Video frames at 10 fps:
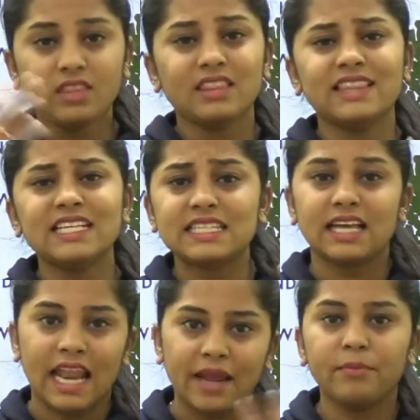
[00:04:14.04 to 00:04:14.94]
this
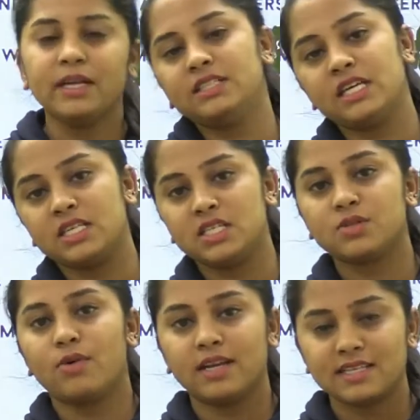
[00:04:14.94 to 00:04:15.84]
climate
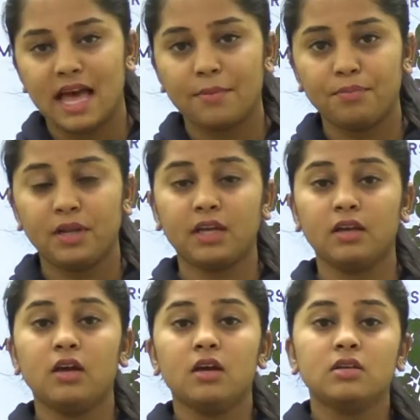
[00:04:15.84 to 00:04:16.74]
changes what is
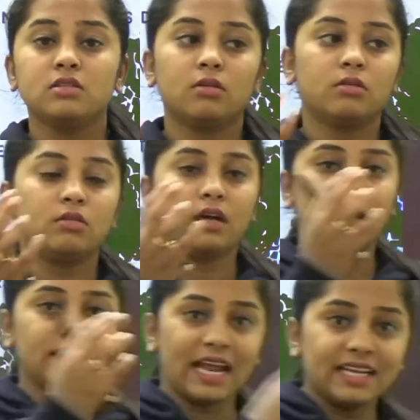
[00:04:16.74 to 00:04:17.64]
happening. So
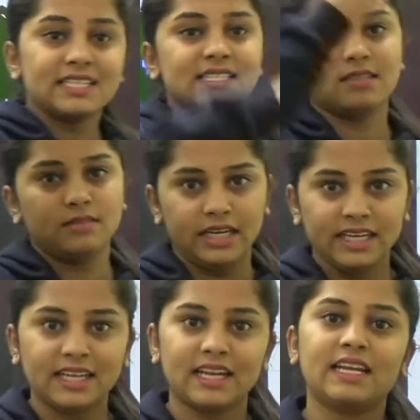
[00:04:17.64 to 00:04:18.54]
that is
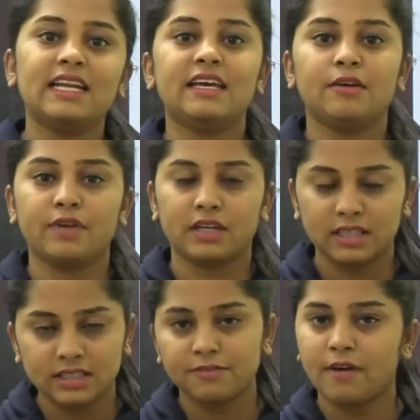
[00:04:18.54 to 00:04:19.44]
indirectly
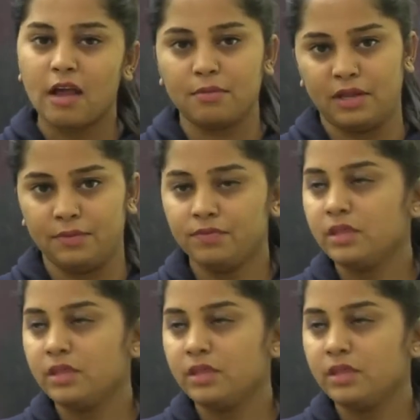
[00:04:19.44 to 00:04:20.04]
affecting the farmer.